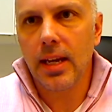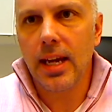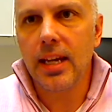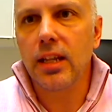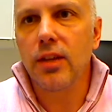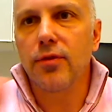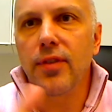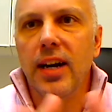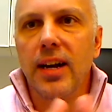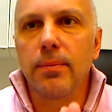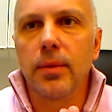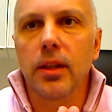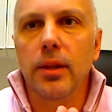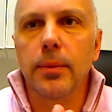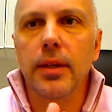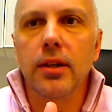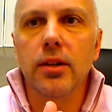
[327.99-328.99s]
85
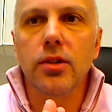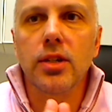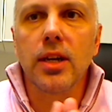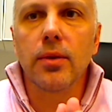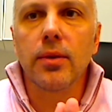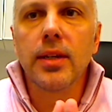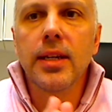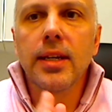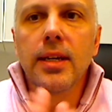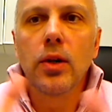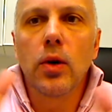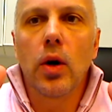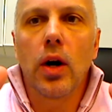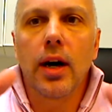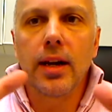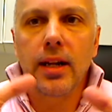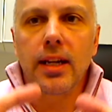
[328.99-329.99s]
millimeters. Now,
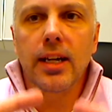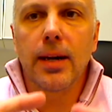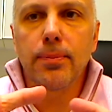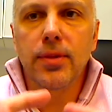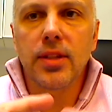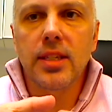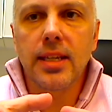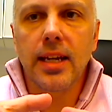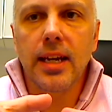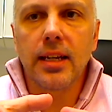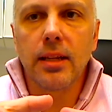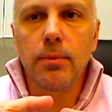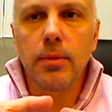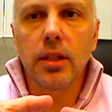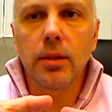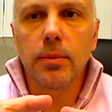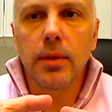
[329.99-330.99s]
on a cup that's 90
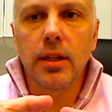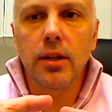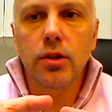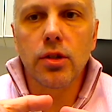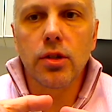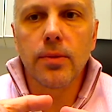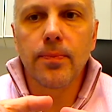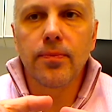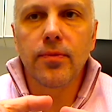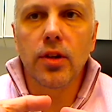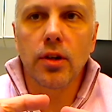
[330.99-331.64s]
millimeters,